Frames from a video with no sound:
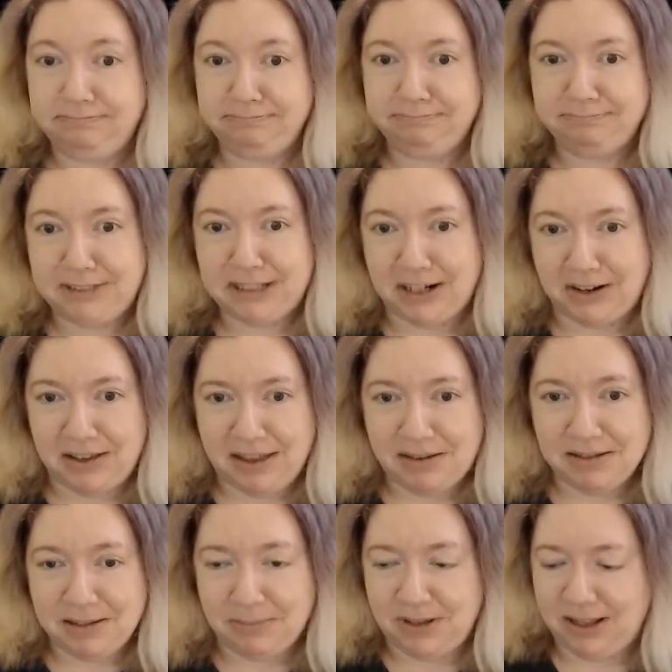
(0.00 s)
Sorry, that
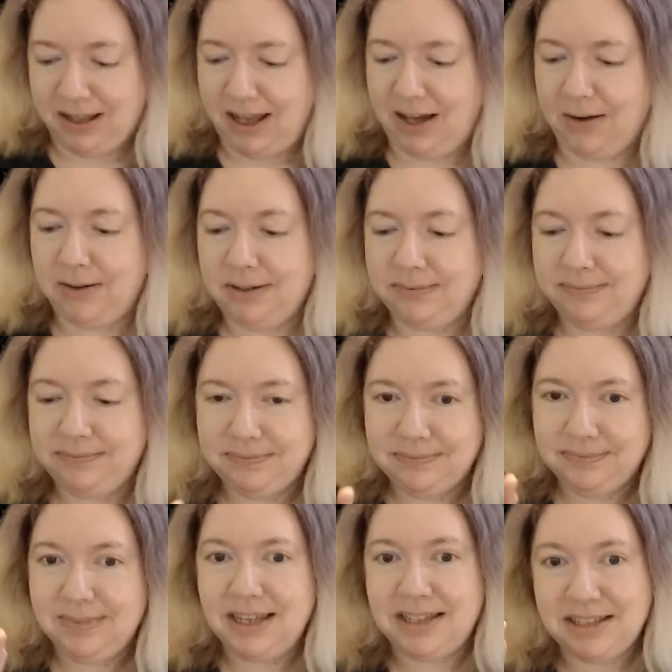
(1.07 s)
was a bit loud.
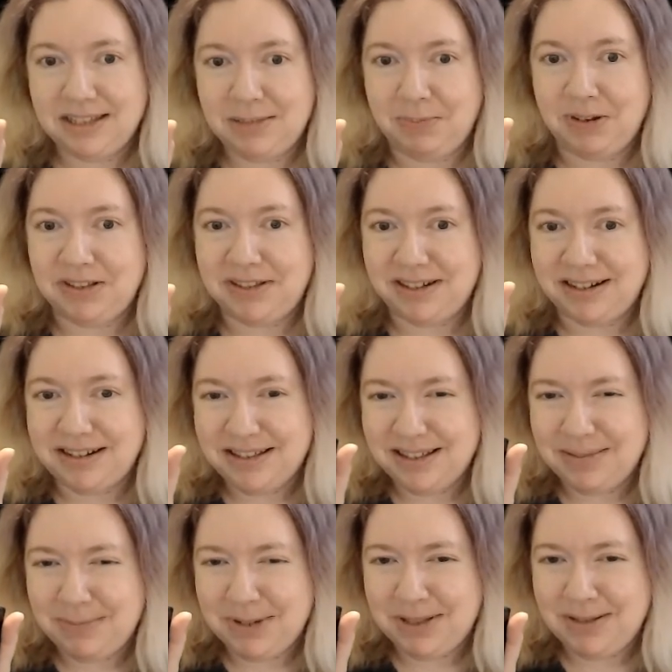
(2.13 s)
It's a spritzer.
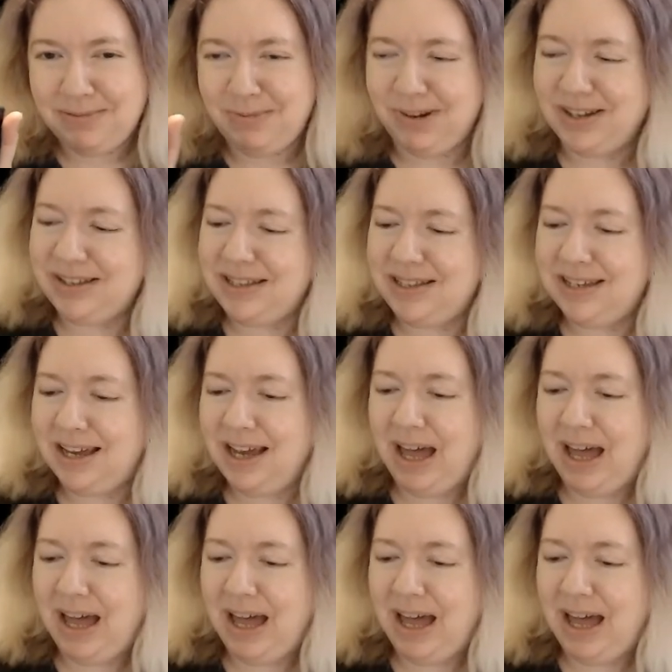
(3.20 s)
Spritz, spritz.